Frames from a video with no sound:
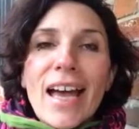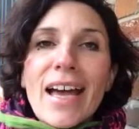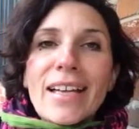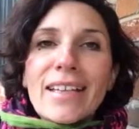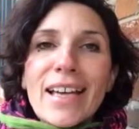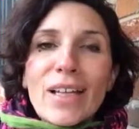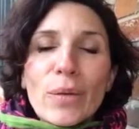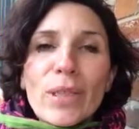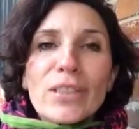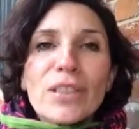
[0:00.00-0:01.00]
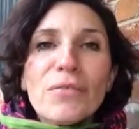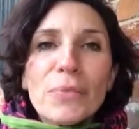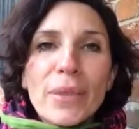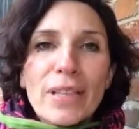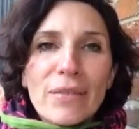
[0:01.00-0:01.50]
and I had a question
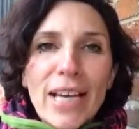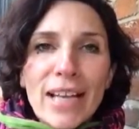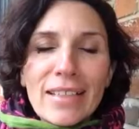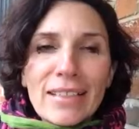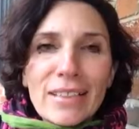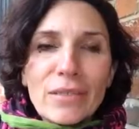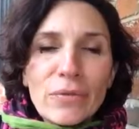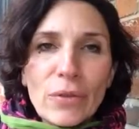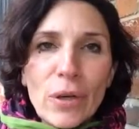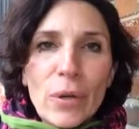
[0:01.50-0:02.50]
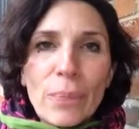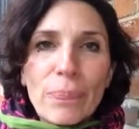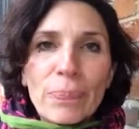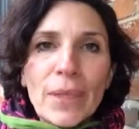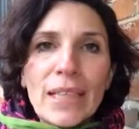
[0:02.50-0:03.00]
from the lovely Alison
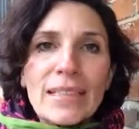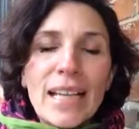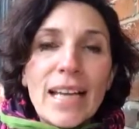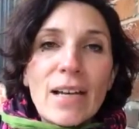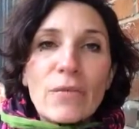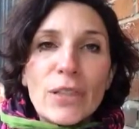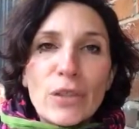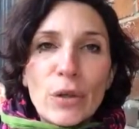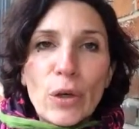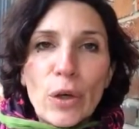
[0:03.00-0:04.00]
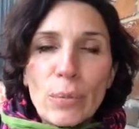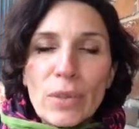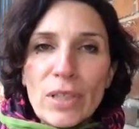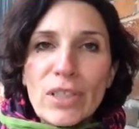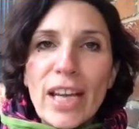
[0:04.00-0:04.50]
from dailyoutfit.com,
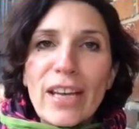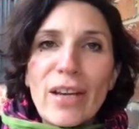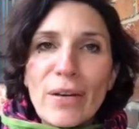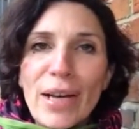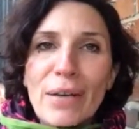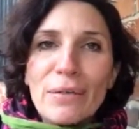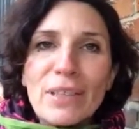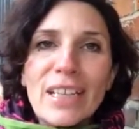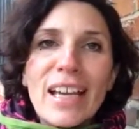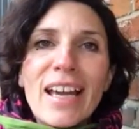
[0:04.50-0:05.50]
so check her out.